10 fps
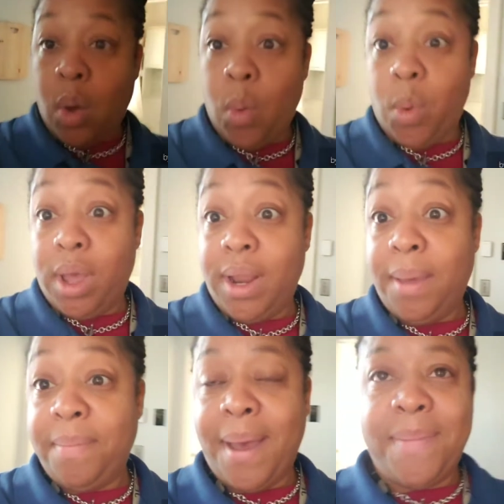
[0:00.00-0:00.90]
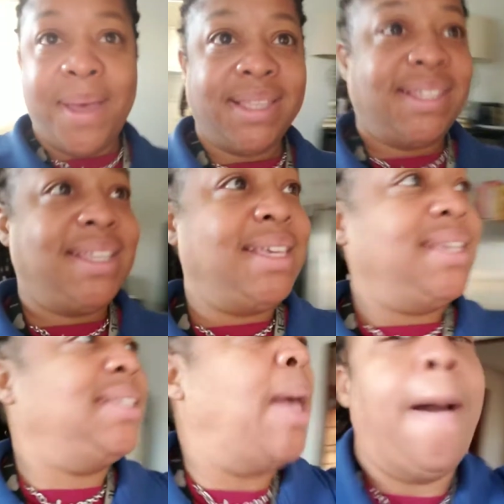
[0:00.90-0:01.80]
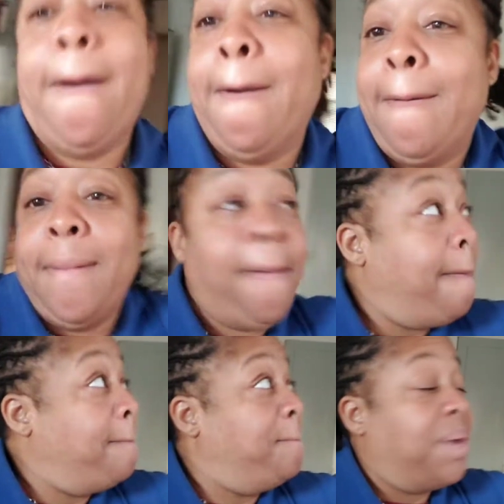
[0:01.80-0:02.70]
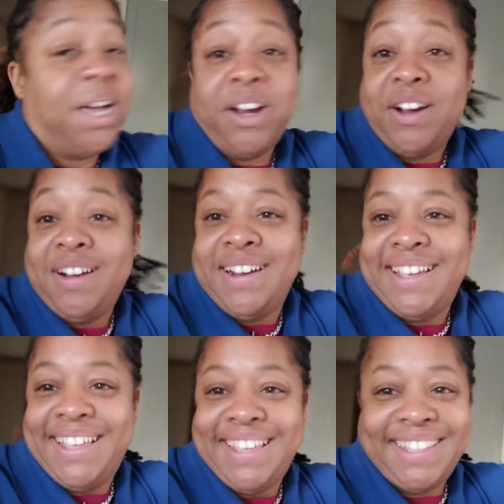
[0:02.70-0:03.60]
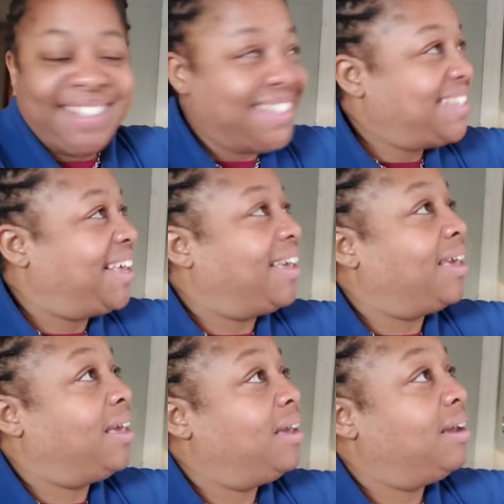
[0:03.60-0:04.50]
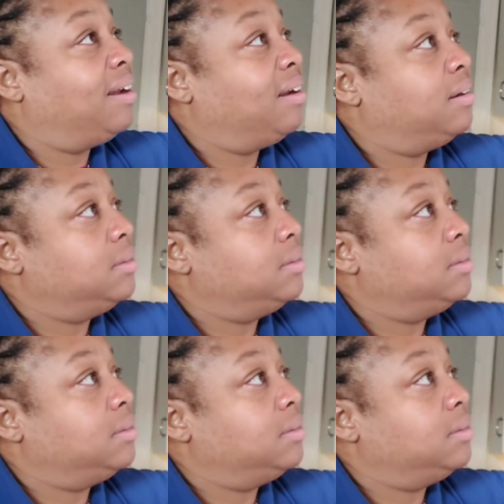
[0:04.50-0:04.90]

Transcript: What up, my besties? Butter is here.